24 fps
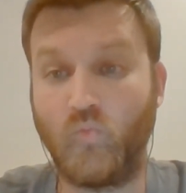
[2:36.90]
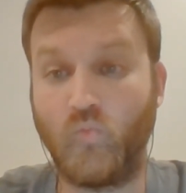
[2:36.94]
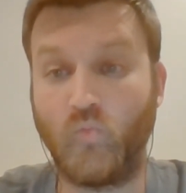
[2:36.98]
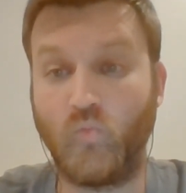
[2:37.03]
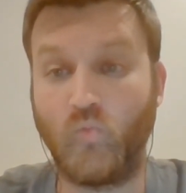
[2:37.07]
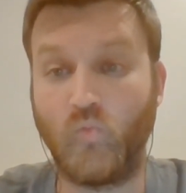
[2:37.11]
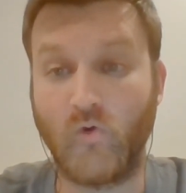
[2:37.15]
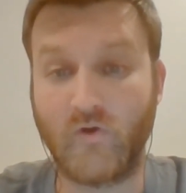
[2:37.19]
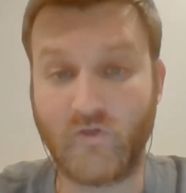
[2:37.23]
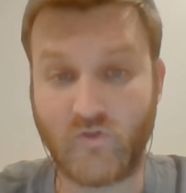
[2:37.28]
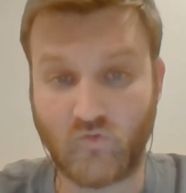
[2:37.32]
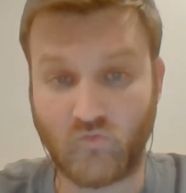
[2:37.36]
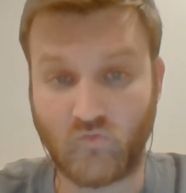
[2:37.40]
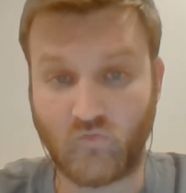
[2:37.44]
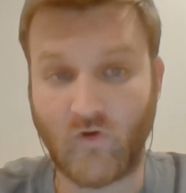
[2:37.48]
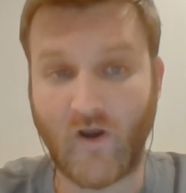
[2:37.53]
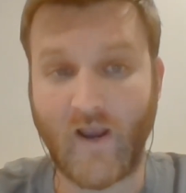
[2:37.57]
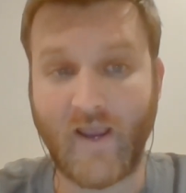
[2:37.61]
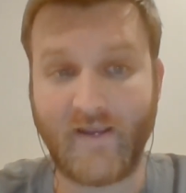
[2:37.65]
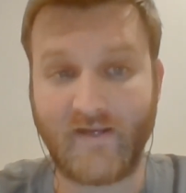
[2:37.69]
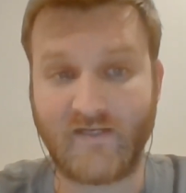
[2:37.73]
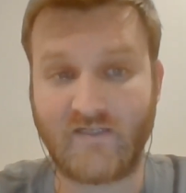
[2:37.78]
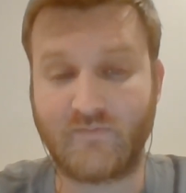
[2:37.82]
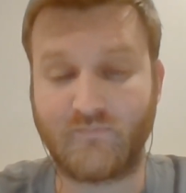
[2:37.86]
was
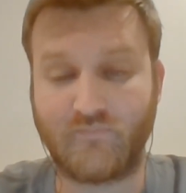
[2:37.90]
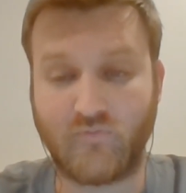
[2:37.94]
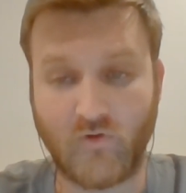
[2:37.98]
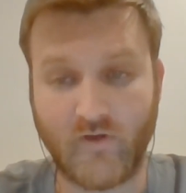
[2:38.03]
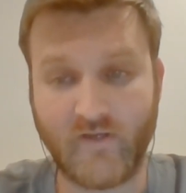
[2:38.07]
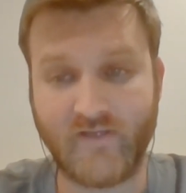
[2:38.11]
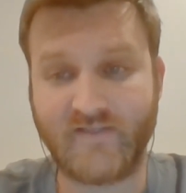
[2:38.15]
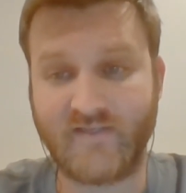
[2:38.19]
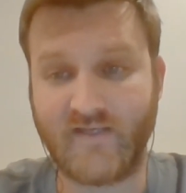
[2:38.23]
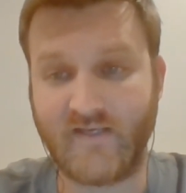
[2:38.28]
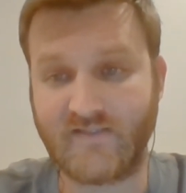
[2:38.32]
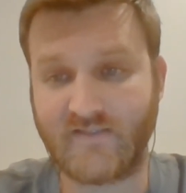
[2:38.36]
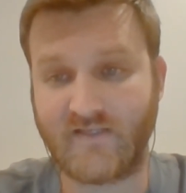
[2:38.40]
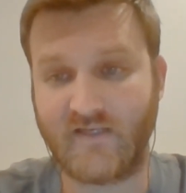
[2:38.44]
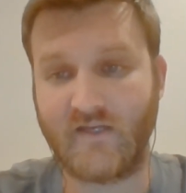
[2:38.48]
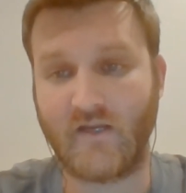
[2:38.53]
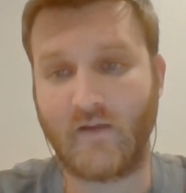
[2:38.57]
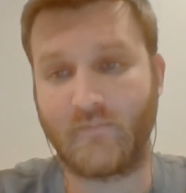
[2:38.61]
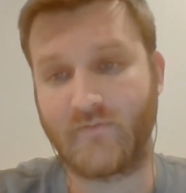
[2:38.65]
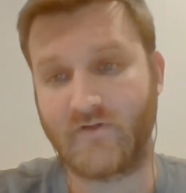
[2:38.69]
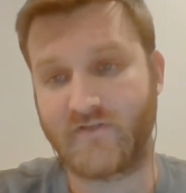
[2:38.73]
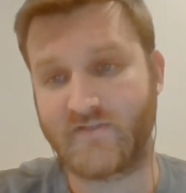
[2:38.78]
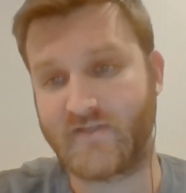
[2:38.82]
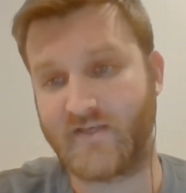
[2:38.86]
ranked preseason
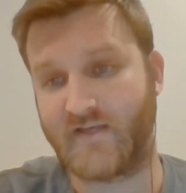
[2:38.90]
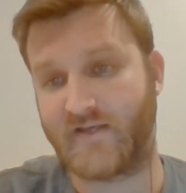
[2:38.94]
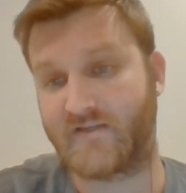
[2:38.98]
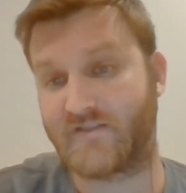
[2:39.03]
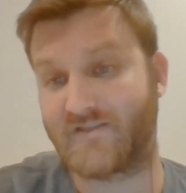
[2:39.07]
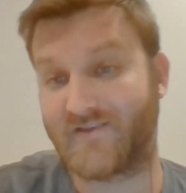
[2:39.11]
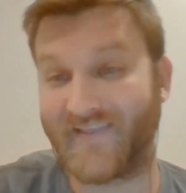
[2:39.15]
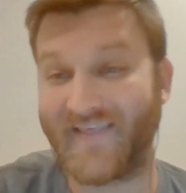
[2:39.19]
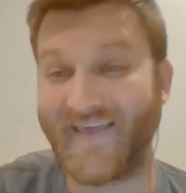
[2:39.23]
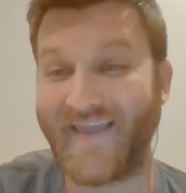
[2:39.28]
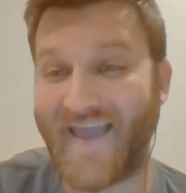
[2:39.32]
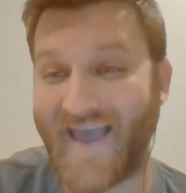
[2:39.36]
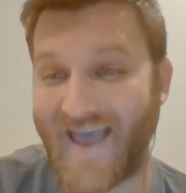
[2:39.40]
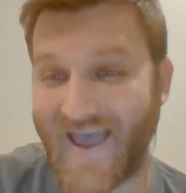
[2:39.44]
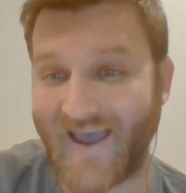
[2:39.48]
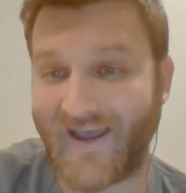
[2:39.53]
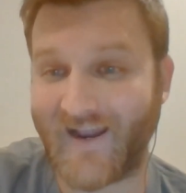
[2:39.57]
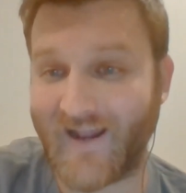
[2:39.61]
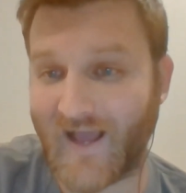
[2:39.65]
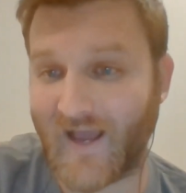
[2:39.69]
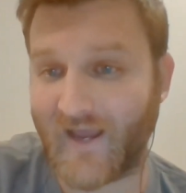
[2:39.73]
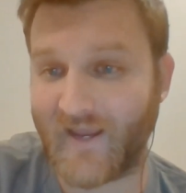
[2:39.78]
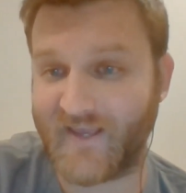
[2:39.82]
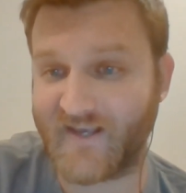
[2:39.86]
number 6, so they
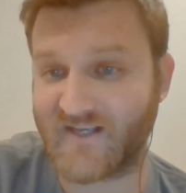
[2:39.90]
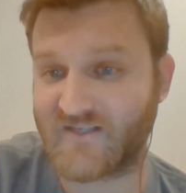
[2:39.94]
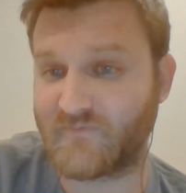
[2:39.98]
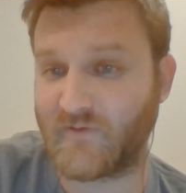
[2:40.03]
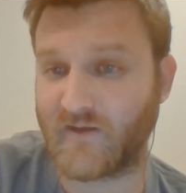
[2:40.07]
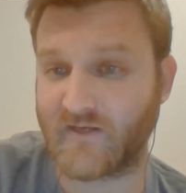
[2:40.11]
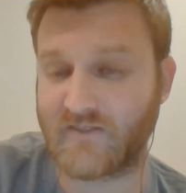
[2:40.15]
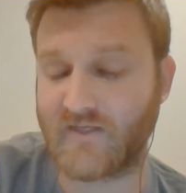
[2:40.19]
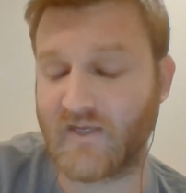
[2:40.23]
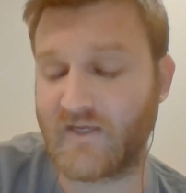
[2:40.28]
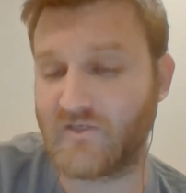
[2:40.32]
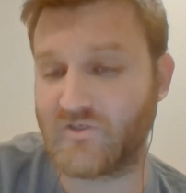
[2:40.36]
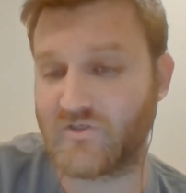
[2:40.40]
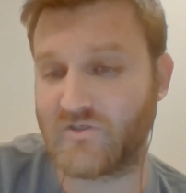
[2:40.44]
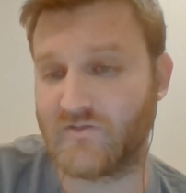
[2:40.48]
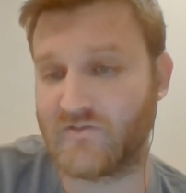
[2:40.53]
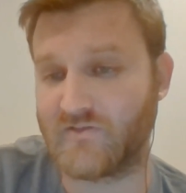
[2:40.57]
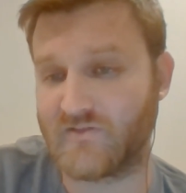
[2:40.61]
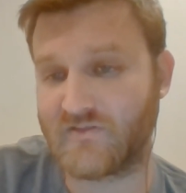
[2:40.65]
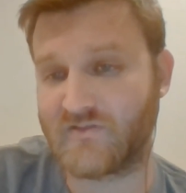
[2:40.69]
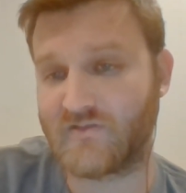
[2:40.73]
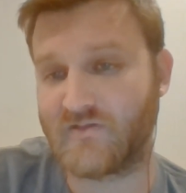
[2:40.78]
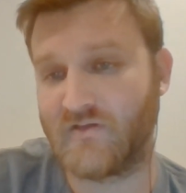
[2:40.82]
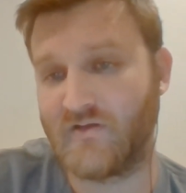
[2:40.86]
had high
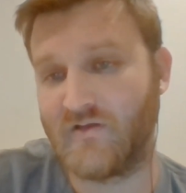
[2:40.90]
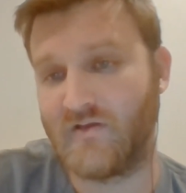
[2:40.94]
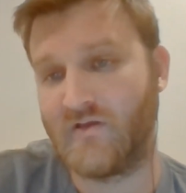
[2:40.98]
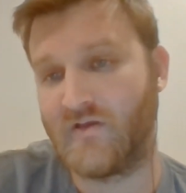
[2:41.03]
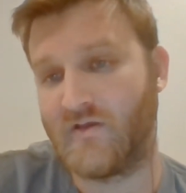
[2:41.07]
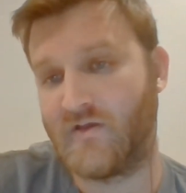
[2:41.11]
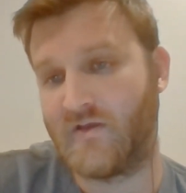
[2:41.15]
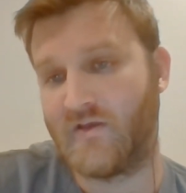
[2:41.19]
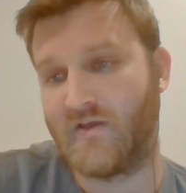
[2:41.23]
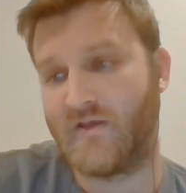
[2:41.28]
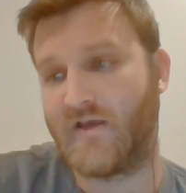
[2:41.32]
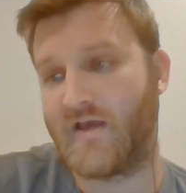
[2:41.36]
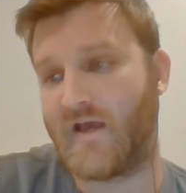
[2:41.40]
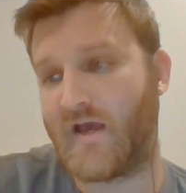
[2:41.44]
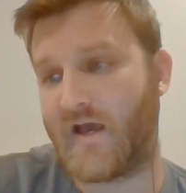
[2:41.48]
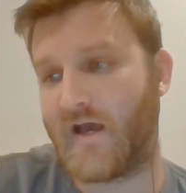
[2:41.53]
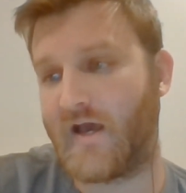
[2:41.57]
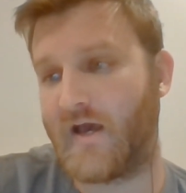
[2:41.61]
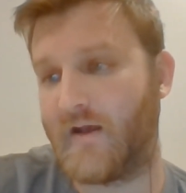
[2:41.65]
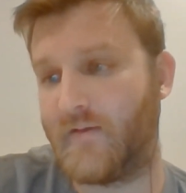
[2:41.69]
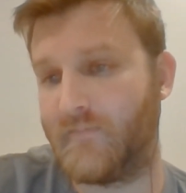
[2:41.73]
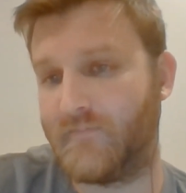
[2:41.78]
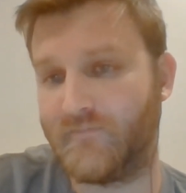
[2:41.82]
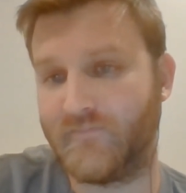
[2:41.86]
expectations.
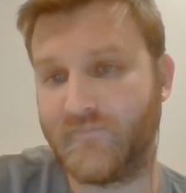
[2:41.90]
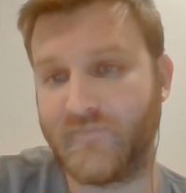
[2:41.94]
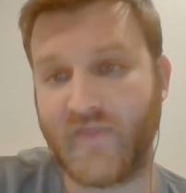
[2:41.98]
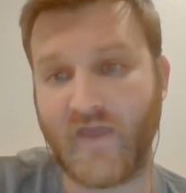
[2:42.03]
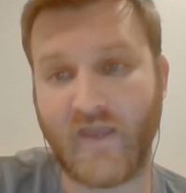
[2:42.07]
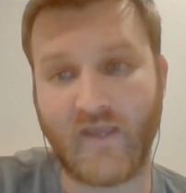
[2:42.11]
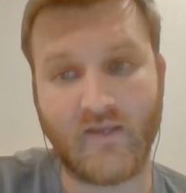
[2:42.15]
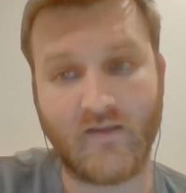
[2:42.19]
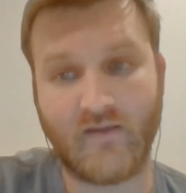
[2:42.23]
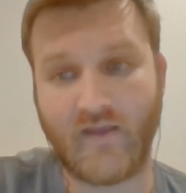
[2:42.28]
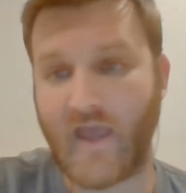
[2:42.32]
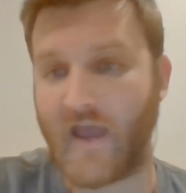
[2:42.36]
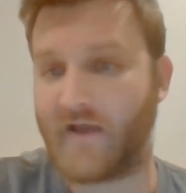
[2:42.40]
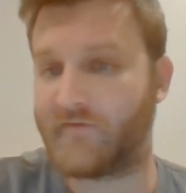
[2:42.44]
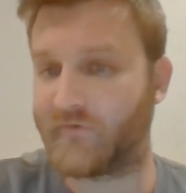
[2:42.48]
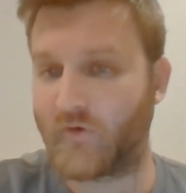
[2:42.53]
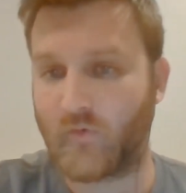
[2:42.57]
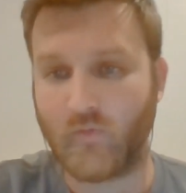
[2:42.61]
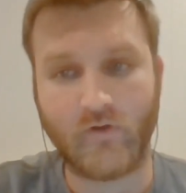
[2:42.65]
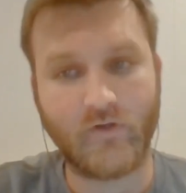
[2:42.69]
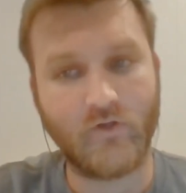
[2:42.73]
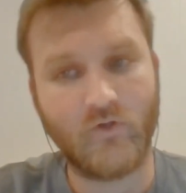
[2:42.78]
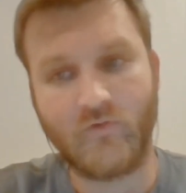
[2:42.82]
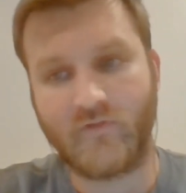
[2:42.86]

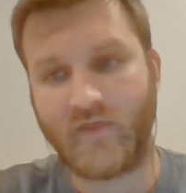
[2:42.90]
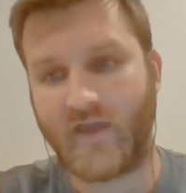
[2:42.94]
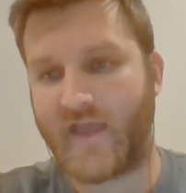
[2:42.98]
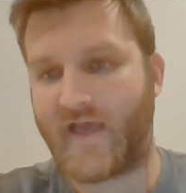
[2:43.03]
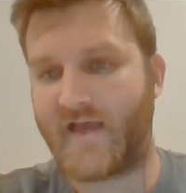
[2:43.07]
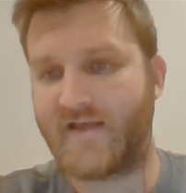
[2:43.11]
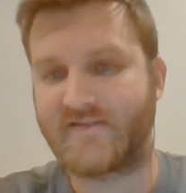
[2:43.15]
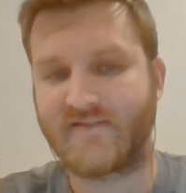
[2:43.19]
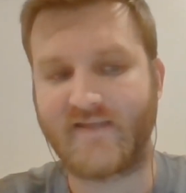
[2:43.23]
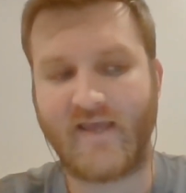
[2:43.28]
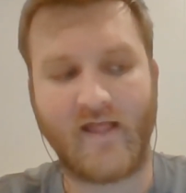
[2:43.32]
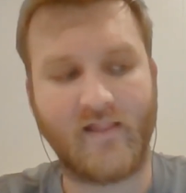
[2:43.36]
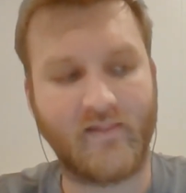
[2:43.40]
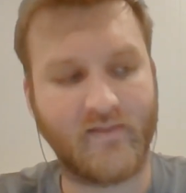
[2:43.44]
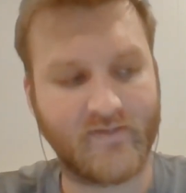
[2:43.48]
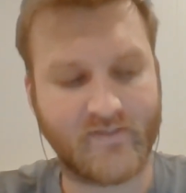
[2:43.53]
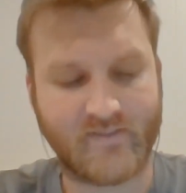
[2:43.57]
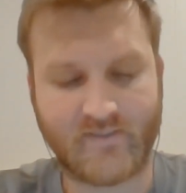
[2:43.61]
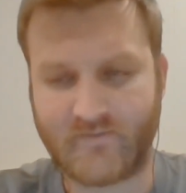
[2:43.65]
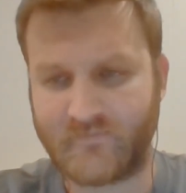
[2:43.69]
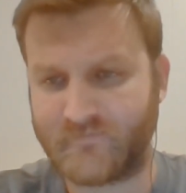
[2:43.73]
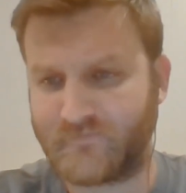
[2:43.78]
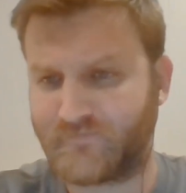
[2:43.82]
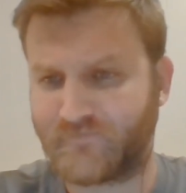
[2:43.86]
Everyone knew they had
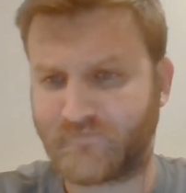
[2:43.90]
talent.